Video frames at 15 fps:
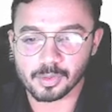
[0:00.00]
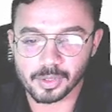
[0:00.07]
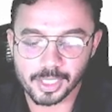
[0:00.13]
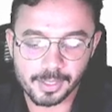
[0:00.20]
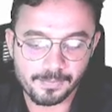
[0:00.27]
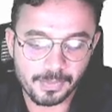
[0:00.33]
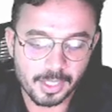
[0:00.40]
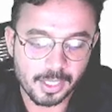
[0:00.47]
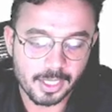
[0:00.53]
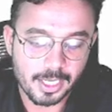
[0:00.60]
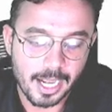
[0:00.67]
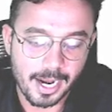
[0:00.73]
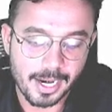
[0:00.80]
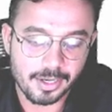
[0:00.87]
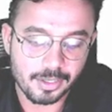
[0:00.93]
Okay,
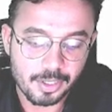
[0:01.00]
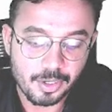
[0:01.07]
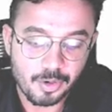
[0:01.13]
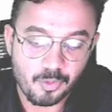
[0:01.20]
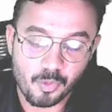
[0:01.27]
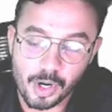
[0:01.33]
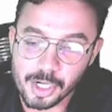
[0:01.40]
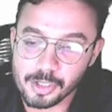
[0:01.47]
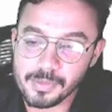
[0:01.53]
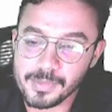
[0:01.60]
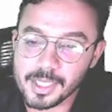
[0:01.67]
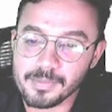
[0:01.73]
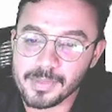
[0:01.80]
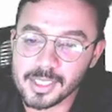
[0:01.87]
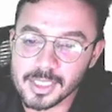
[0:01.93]
and what do you
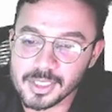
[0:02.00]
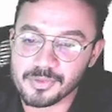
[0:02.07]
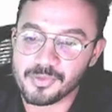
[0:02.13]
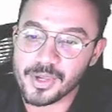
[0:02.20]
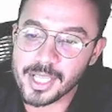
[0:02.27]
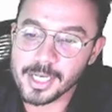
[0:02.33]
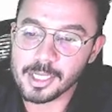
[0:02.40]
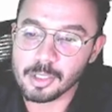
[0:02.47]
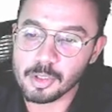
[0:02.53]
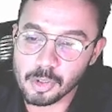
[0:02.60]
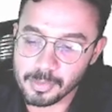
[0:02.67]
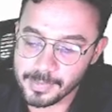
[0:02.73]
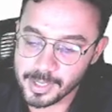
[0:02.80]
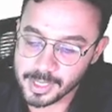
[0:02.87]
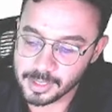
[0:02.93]
mean by this very
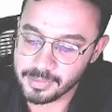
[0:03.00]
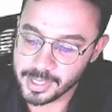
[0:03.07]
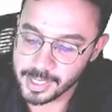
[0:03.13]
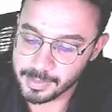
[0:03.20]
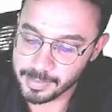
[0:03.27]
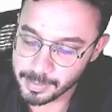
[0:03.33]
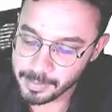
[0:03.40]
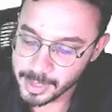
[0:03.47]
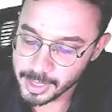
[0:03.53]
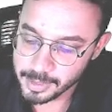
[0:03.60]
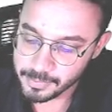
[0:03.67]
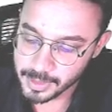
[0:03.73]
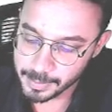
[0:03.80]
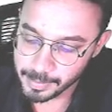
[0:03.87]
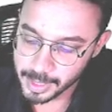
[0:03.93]
low birth weight baby?
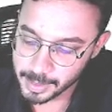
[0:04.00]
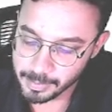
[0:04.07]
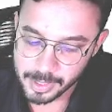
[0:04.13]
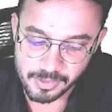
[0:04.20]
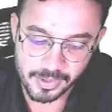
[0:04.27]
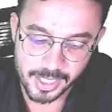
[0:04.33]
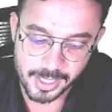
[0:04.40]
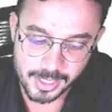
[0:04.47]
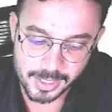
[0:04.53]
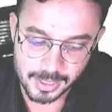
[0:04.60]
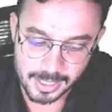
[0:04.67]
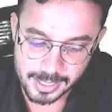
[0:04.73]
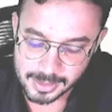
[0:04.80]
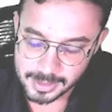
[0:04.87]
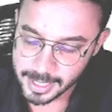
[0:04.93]
If the baby weight is
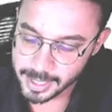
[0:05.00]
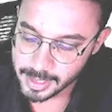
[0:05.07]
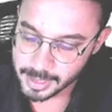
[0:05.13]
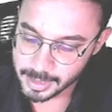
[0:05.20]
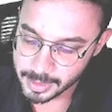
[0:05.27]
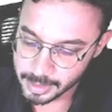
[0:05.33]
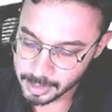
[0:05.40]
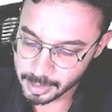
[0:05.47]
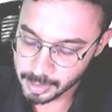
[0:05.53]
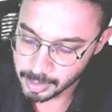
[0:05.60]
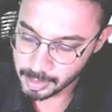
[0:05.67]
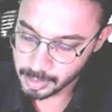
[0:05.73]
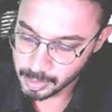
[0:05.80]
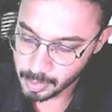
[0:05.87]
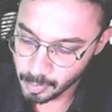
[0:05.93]
less than
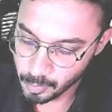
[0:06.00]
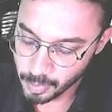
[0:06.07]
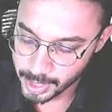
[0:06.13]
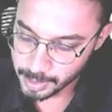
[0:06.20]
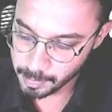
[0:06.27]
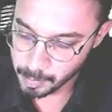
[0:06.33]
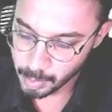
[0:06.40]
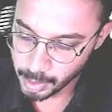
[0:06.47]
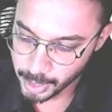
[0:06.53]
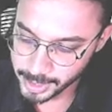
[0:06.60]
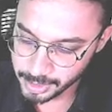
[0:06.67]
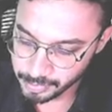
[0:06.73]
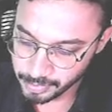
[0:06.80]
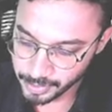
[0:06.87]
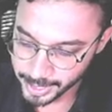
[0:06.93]

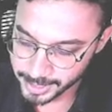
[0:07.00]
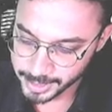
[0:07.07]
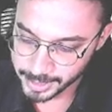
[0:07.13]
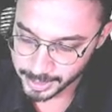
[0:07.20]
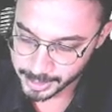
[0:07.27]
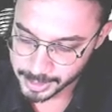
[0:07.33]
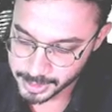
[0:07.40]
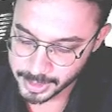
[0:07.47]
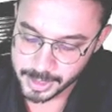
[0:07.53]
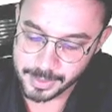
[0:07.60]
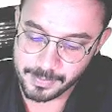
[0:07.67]
1.5 kg.